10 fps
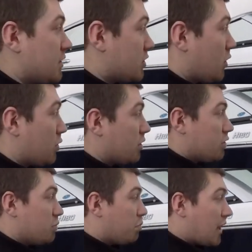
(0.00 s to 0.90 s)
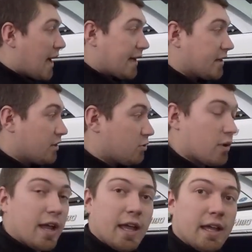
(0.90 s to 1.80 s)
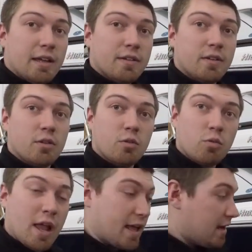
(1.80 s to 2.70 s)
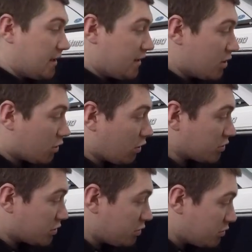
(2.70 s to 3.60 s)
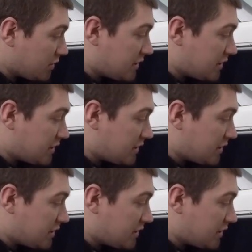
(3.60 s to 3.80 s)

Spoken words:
so you can do black, gray, red. You can also do